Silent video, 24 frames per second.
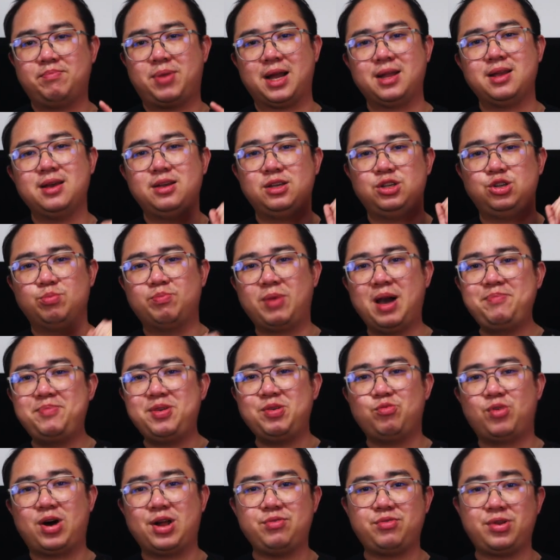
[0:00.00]
But you might
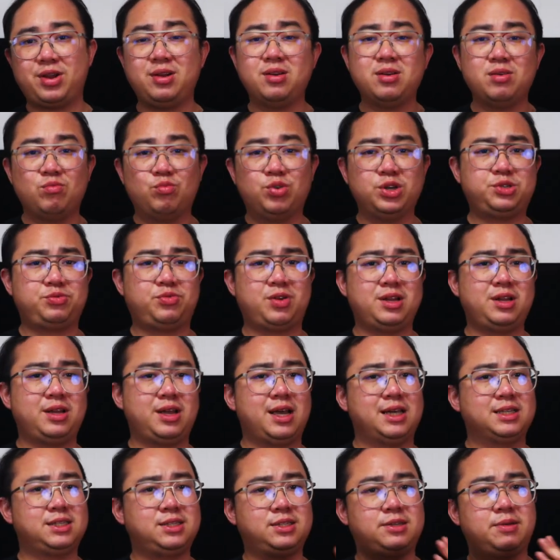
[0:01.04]
be wondering which one
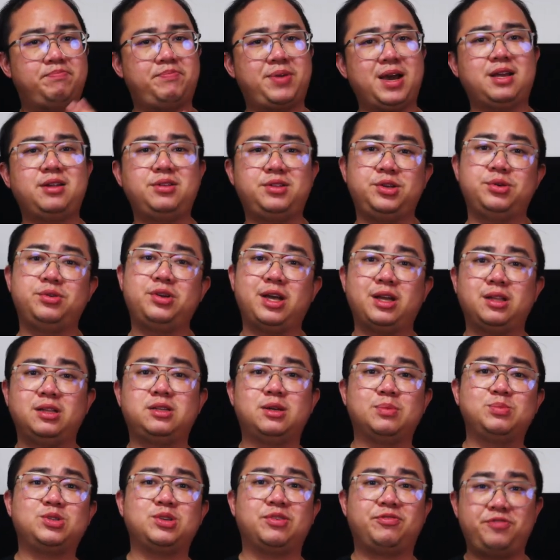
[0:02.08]
is the better deal
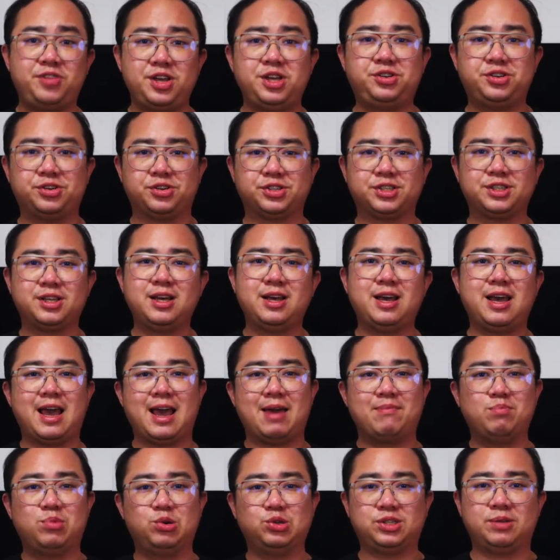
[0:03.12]
in terms of features.
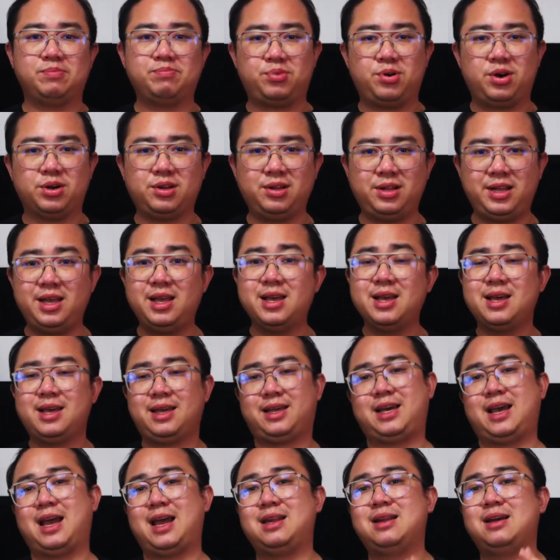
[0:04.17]
And most importantly,
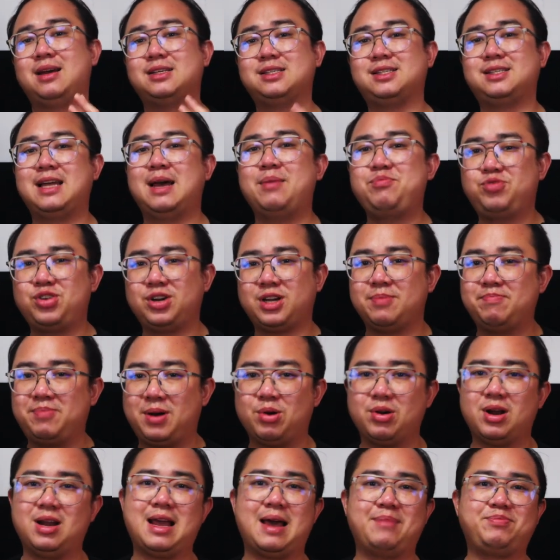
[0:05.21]
can a Snapdragon
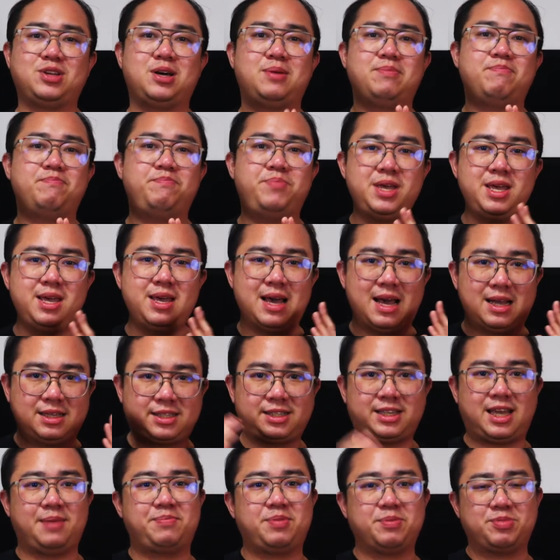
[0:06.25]
powered laptop be
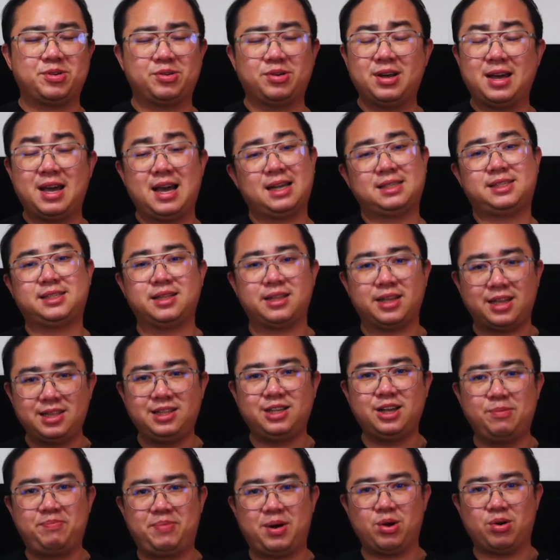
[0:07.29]
as capable as an
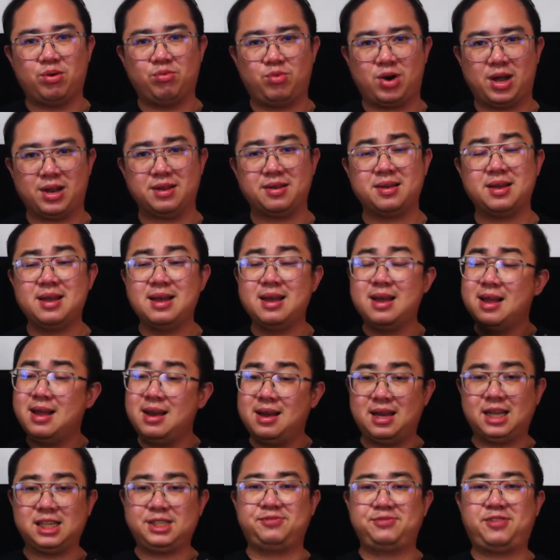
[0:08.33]
Intel powered one?
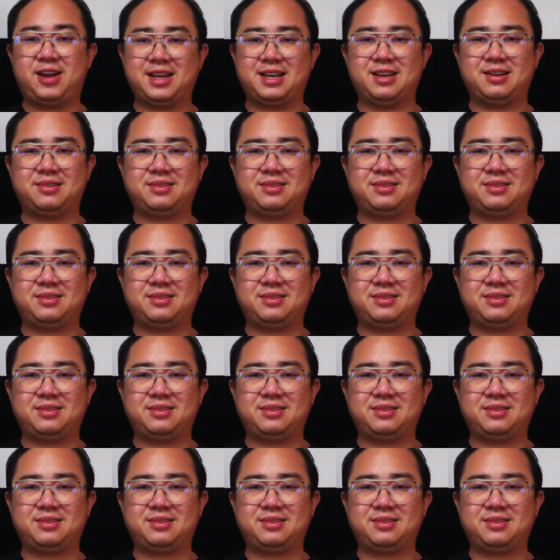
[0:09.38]
Let's find